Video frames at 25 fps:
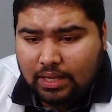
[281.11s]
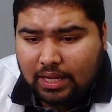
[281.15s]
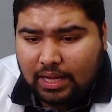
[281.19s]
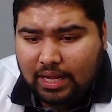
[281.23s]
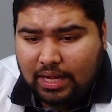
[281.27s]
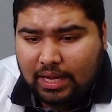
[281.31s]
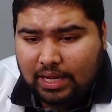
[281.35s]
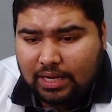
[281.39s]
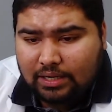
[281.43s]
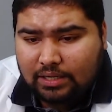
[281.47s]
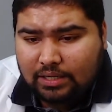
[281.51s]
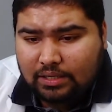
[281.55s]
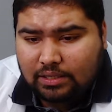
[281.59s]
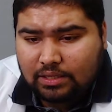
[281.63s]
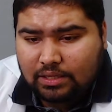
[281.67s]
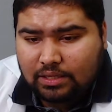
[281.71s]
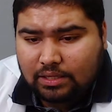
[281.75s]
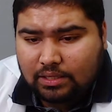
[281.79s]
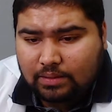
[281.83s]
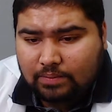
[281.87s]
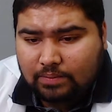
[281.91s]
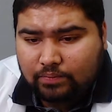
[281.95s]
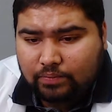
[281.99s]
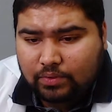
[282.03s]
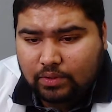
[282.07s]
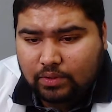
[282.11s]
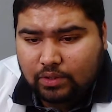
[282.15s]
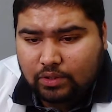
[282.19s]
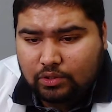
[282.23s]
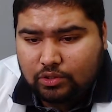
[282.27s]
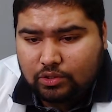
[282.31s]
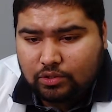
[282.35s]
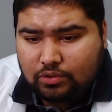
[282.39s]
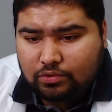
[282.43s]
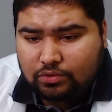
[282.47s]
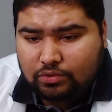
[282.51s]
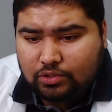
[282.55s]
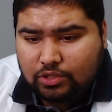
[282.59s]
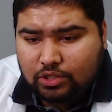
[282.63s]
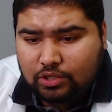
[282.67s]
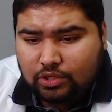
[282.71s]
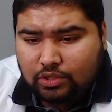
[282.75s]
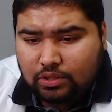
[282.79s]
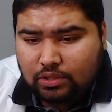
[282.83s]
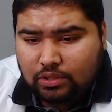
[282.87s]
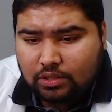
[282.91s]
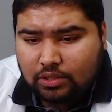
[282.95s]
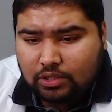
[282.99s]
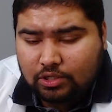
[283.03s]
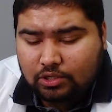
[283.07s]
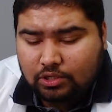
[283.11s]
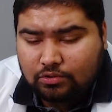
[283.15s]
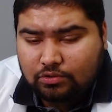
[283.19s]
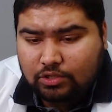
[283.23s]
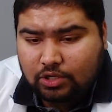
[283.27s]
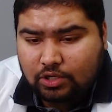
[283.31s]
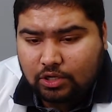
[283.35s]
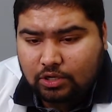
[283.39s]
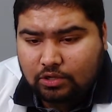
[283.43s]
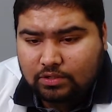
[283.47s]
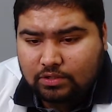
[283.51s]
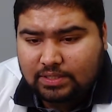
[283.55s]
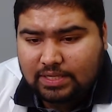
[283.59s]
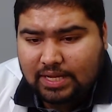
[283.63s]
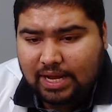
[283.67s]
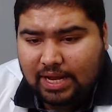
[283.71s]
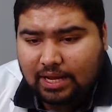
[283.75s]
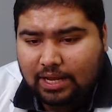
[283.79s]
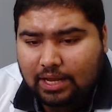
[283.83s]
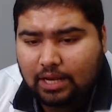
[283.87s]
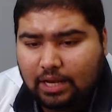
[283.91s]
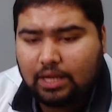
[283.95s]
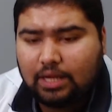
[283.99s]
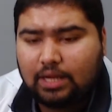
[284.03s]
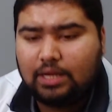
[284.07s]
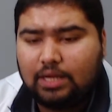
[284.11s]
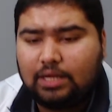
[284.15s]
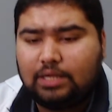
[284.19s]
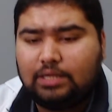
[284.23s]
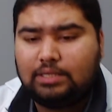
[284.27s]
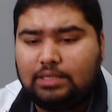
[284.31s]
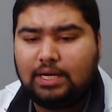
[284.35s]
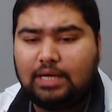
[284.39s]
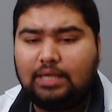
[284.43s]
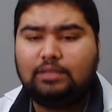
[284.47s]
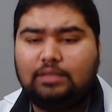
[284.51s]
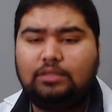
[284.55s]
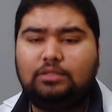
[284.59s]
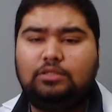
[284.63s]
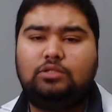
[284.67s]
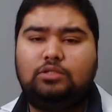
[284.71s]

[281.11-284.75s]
and the utricosaccular duct.